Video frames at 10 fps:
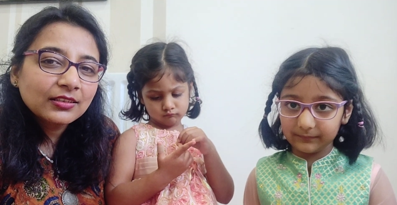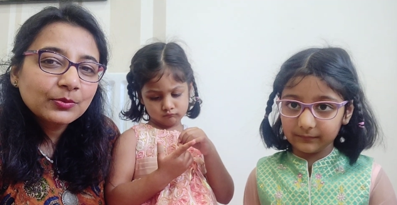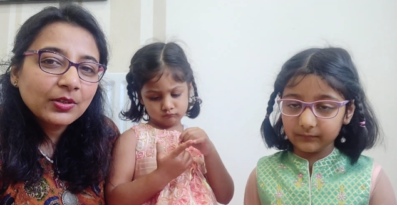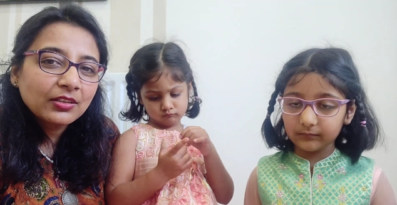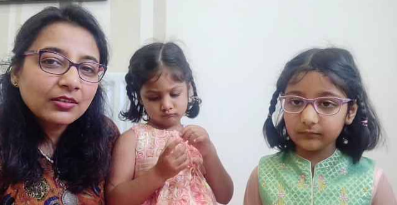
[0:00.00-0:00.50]

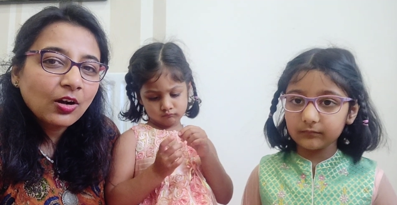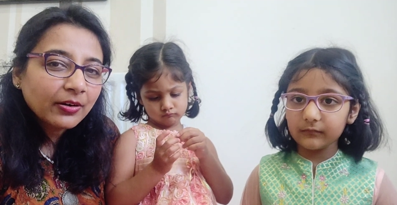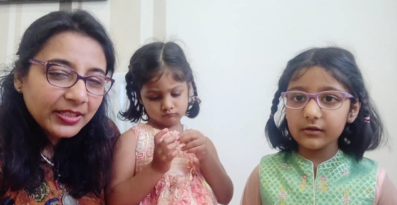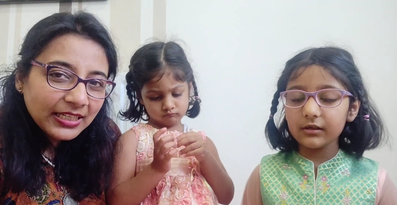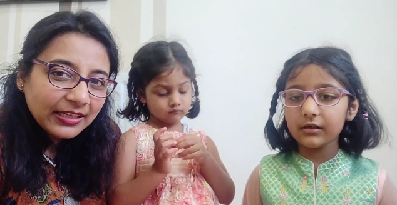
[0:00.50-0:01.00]
Speaker 1: that one
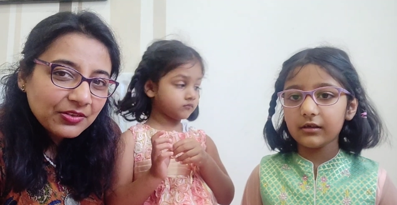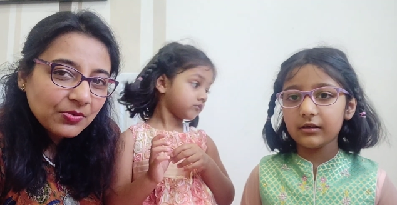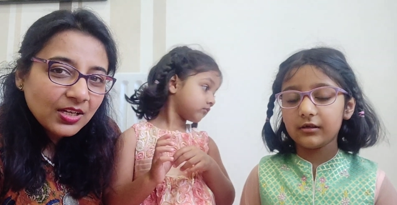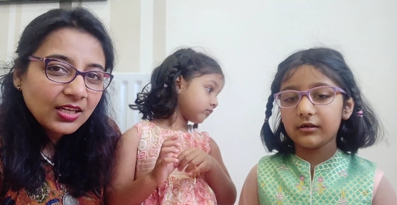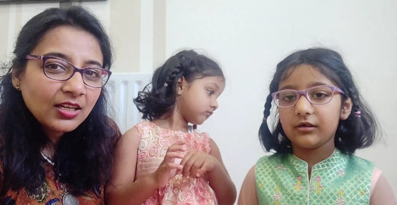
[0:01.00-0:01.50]
Horrid
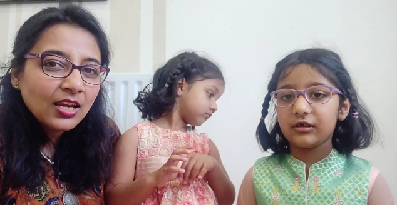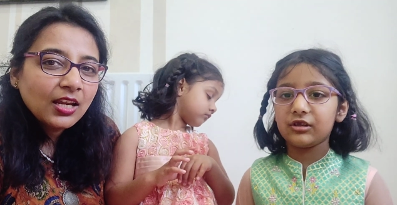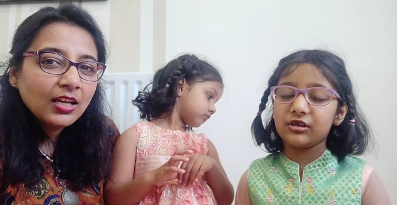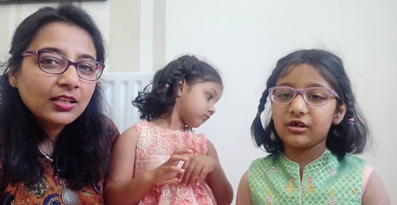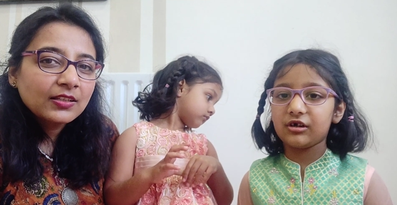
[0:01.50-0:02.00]
Henry
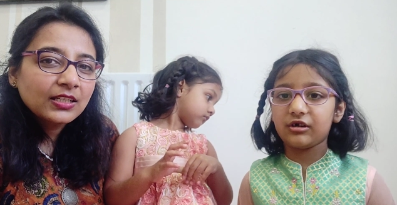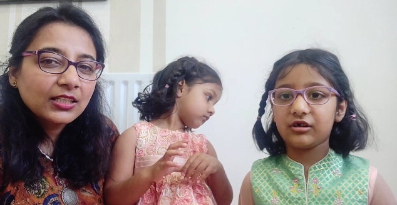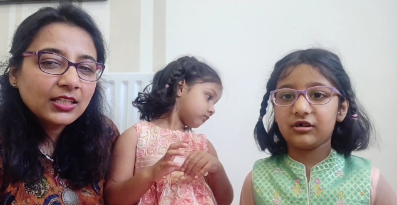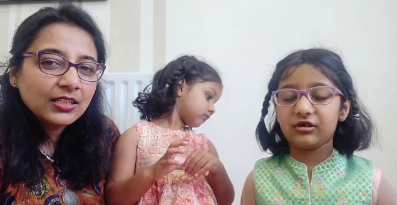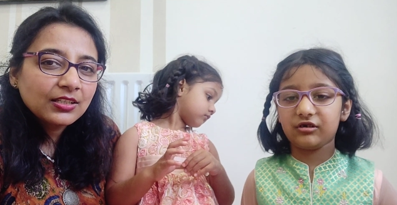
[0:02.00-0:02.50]
no.
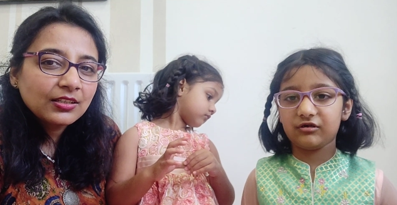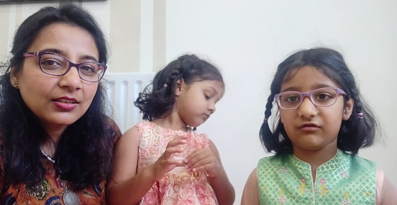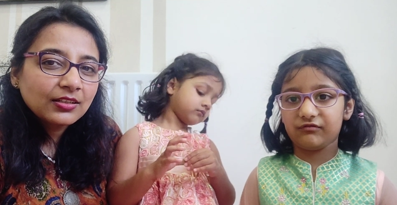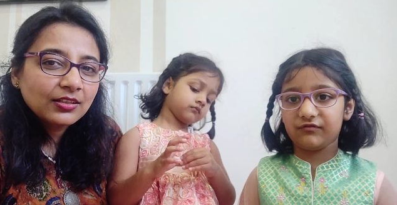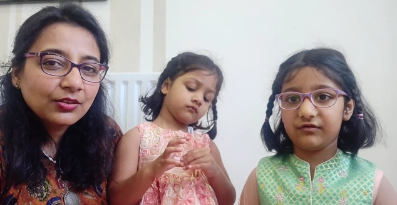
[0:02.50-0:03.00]

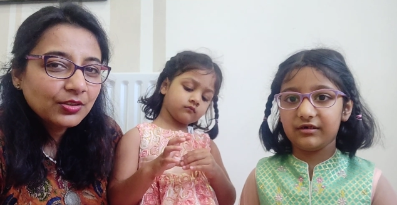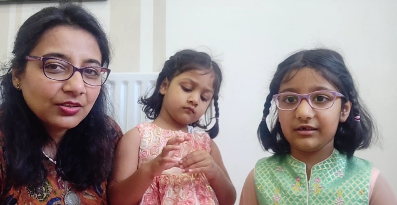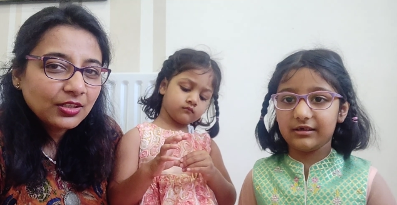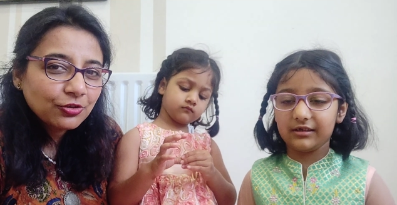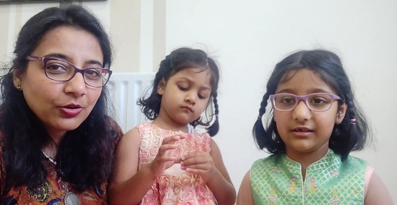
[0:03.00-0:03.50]
series. You
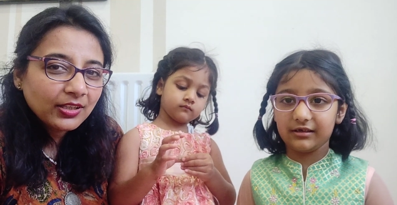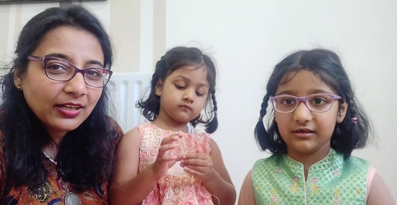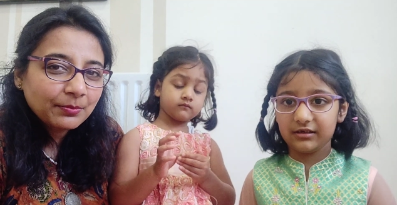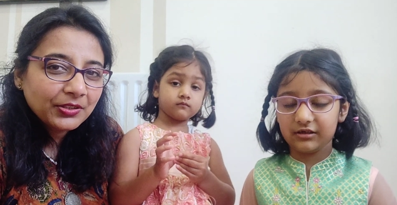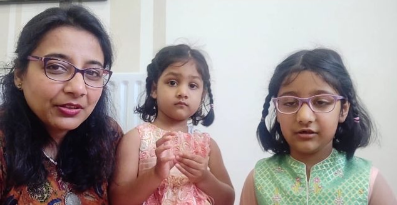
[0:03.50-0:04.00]
didn't enjoy
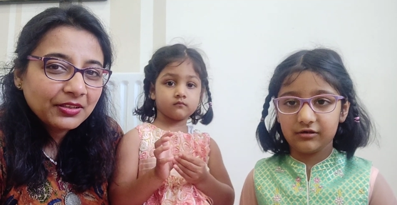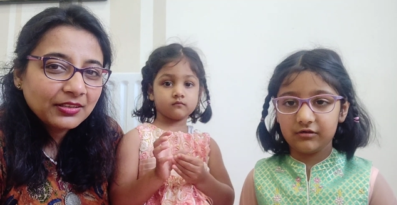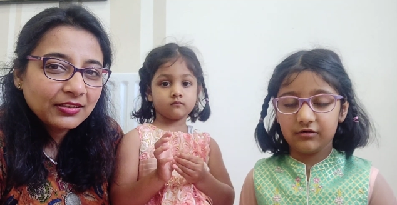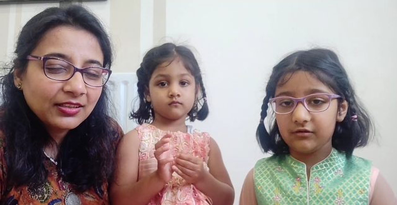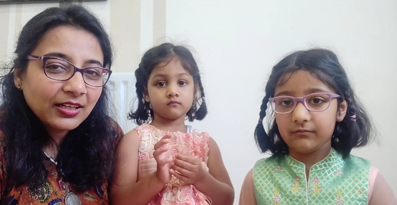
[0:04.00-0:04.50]
that
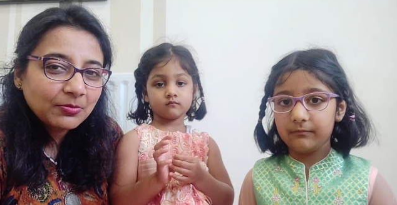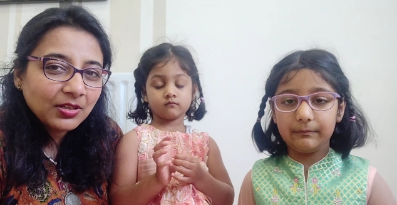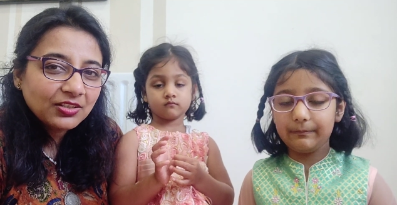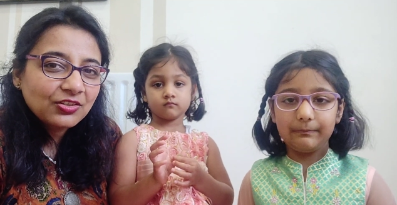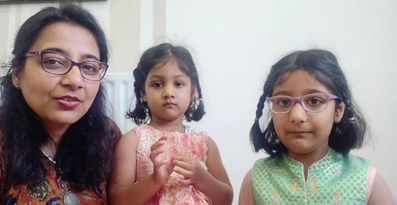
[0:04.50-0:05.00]
particularly that
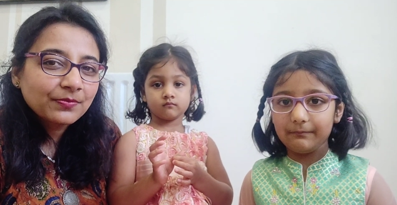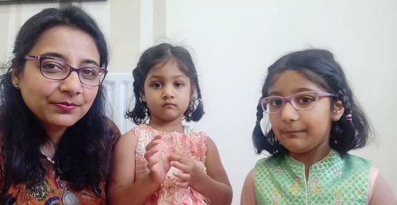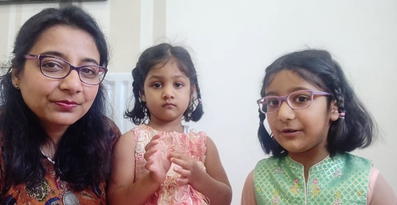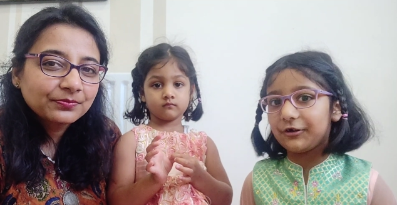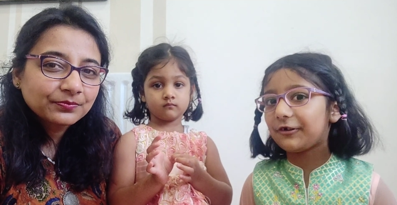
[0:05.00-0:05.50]
mm. much?
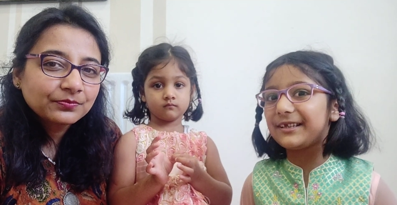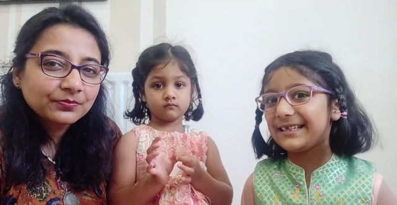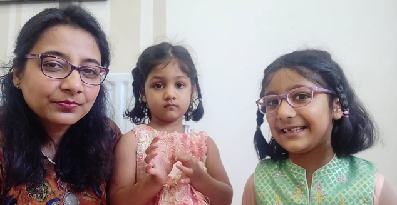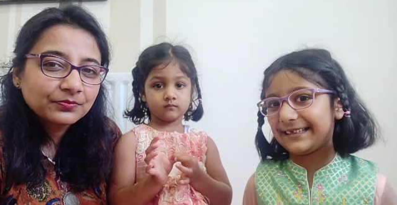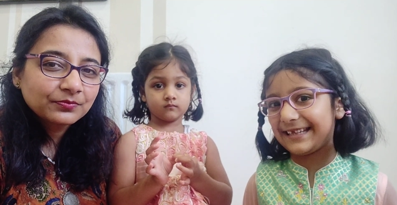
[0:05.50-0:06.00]
The
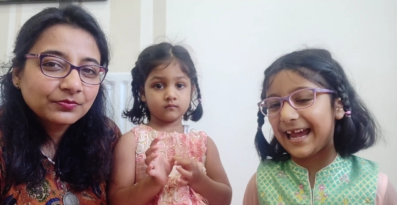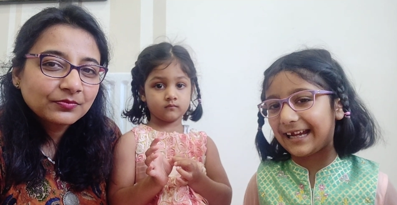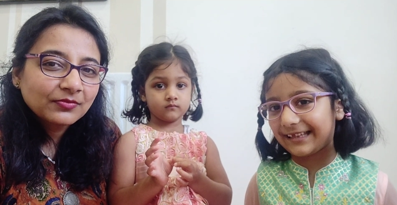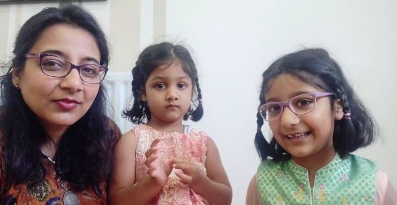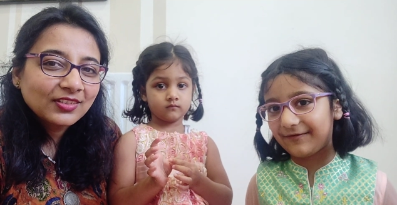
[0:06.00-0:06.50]
Speaker 2: Dotty
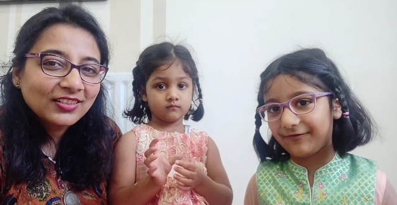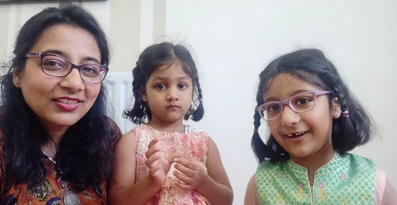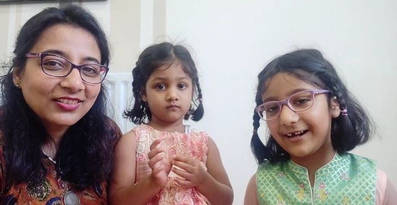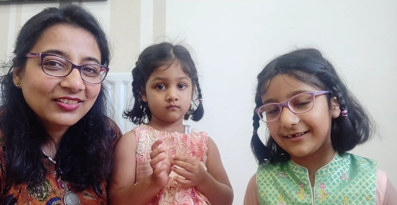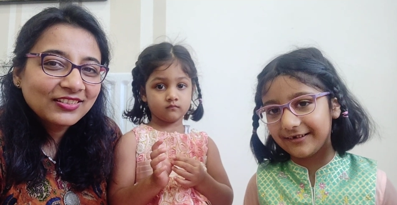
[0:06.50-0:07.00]
Detective,
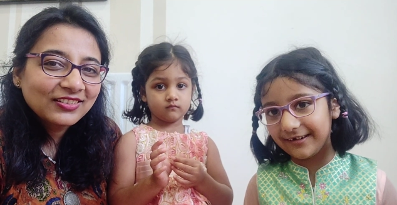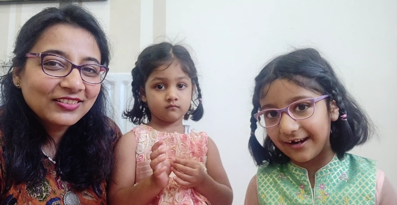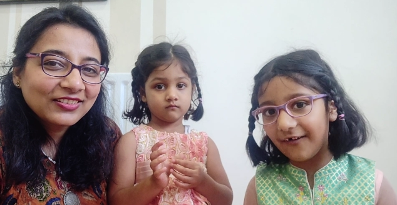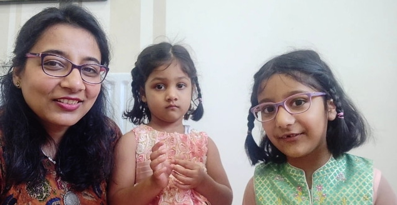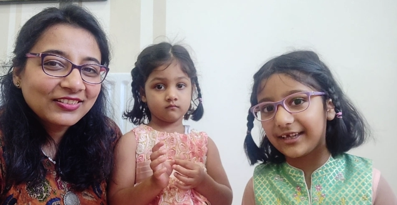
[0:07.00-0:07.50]

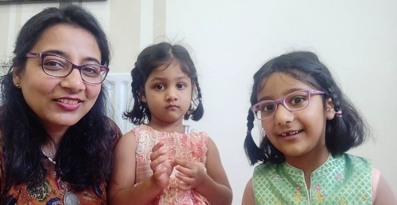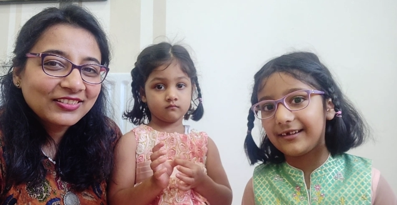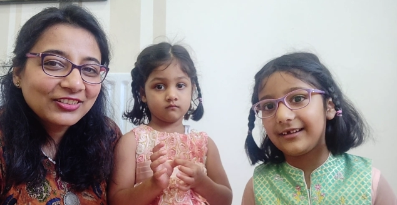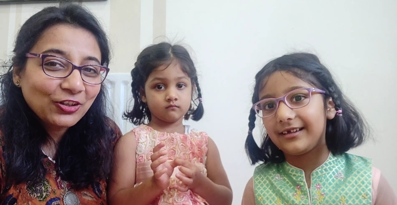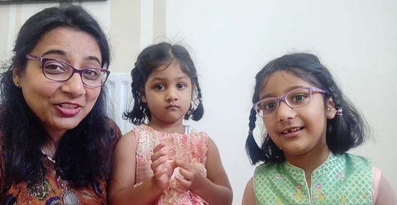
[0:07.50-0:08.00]
I love it.
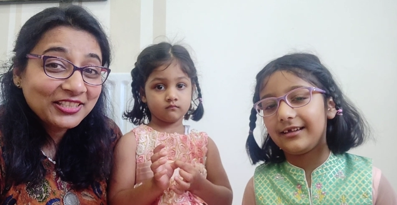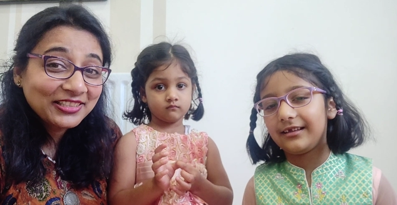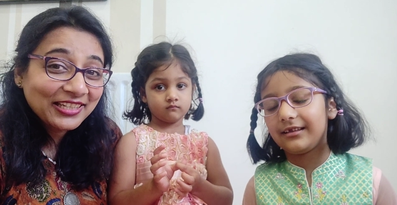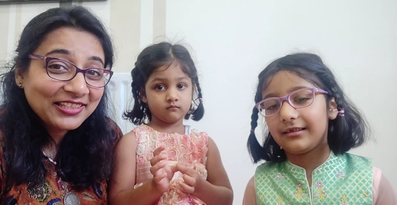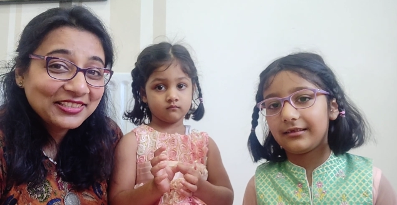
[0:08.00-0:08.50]
Dotty
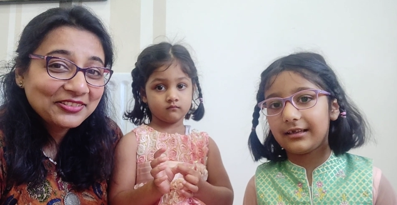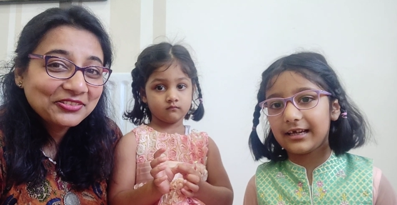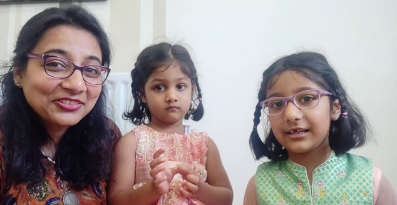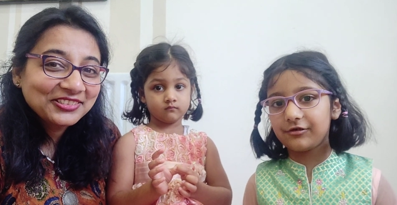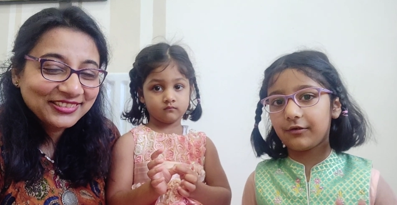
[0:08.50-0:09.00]
Detective?
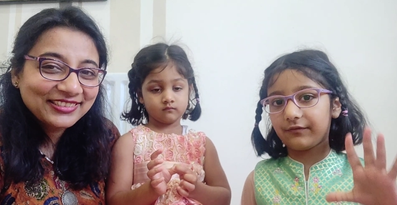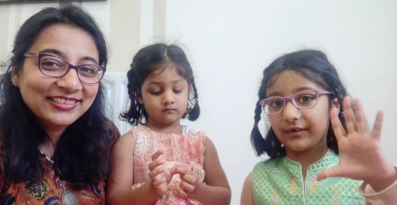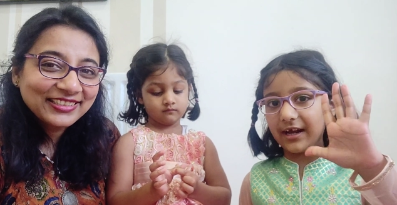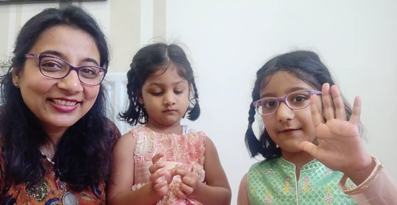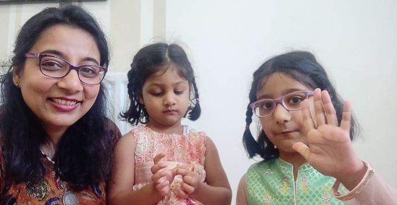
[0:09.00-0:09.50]
Like, it's got
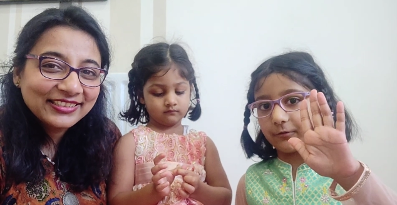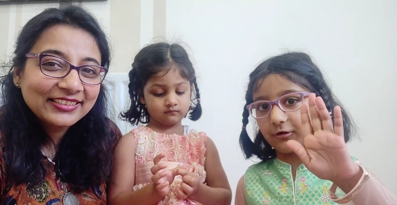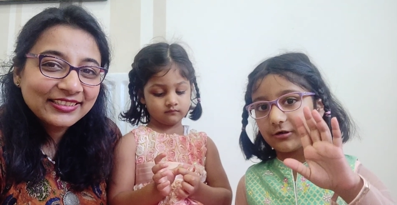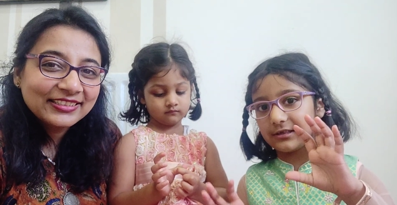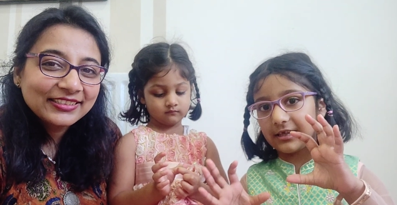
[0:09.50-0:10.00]
five
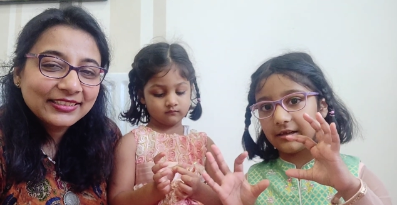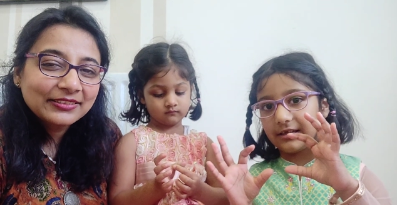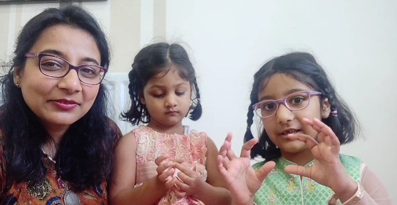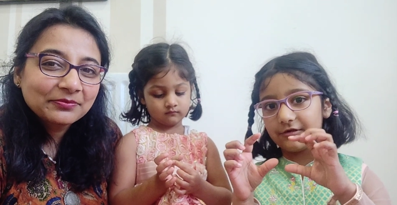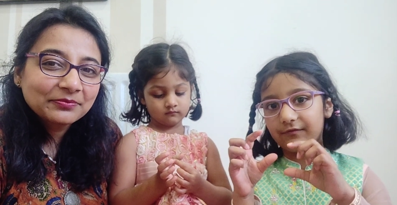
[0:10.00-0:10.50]
books,
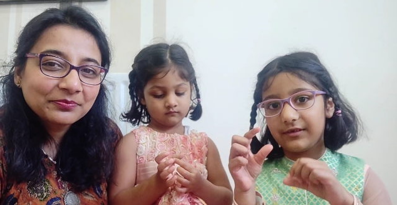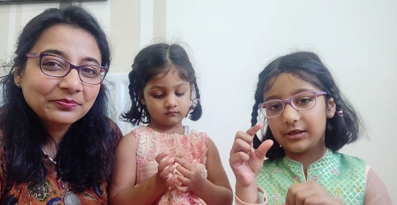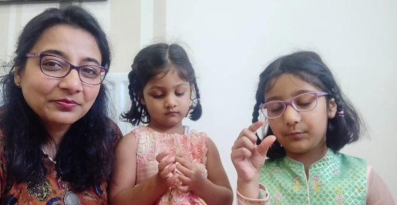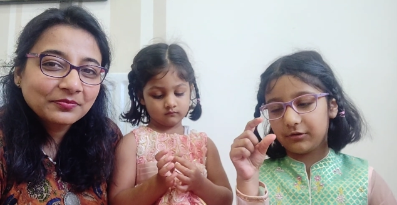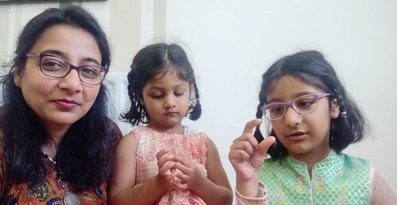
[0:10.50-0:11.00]
and each of
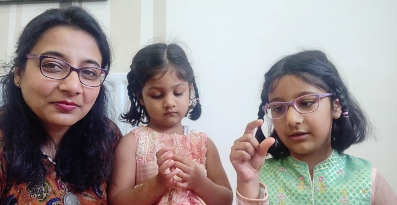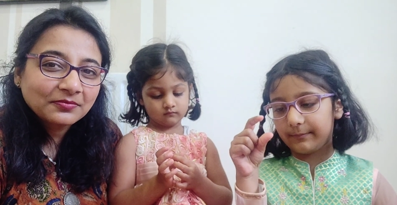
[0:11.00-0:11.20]
these books